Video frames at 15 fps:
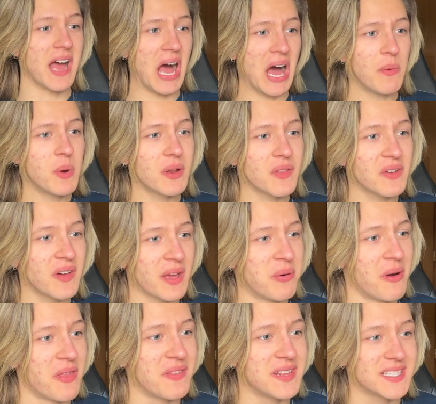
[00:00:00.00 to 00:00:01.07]
I want to look like
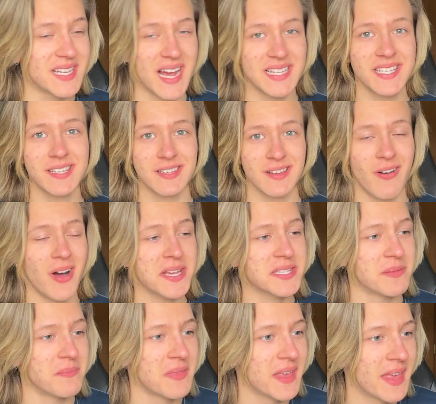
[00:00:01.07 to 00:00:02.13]
one of these guys. This is awesome.